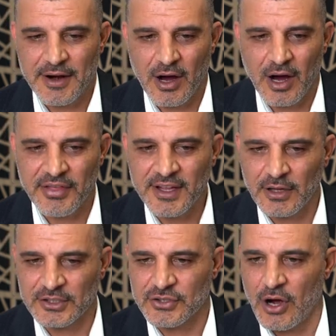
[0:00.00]
I think
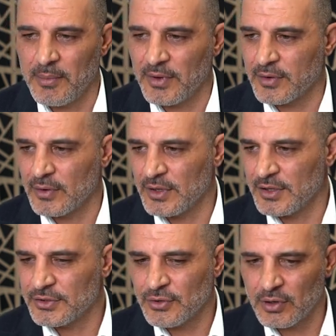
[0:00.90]
like time,
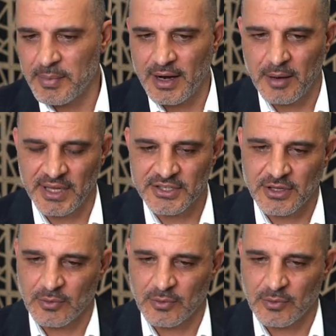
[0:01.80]
you talk about a place like